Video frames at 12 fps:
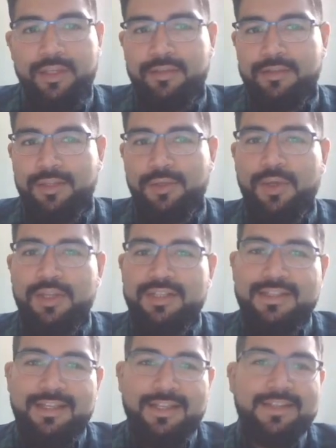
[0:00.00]
that you can
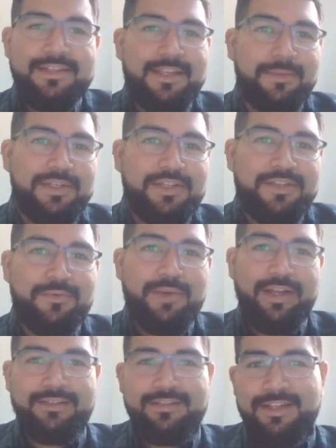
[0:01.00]
see in this image as
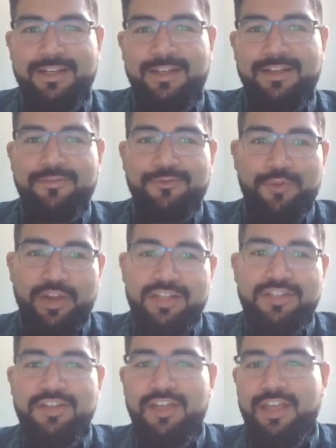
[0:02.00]
well.
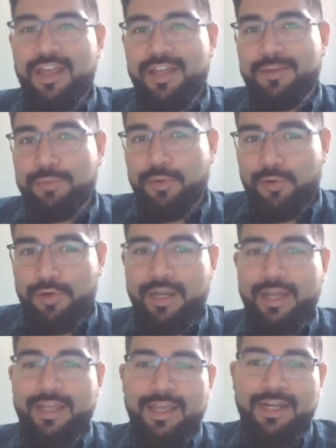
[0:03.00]
Rich and poor,
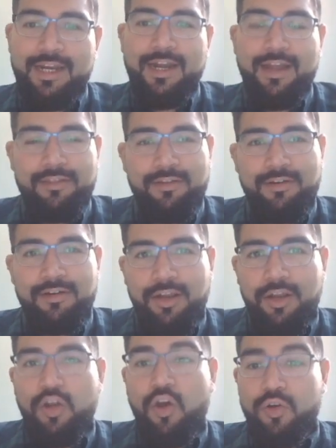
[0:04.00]
again another
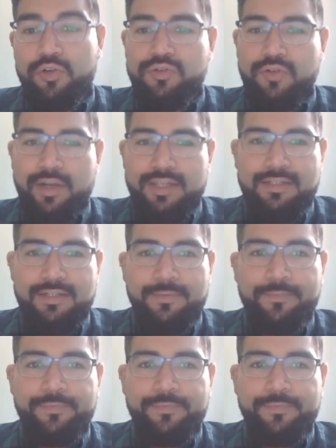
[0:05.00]
contrast.